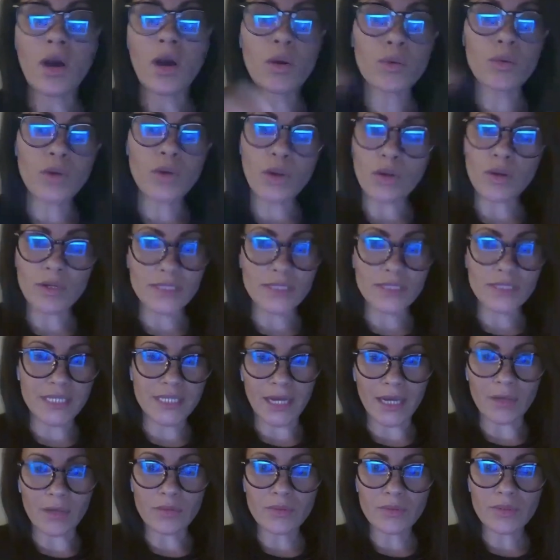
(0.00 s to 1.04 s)

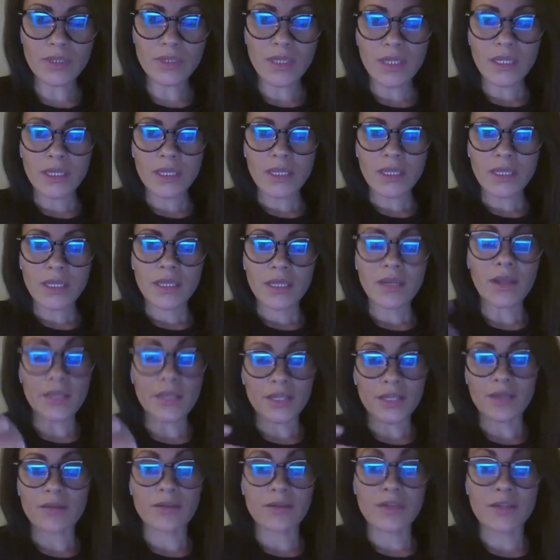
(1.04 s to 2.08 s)
lockdown, like
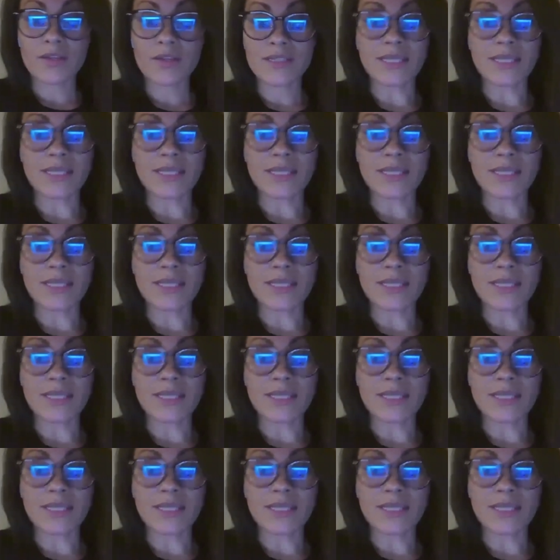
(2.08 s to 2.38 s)
you said,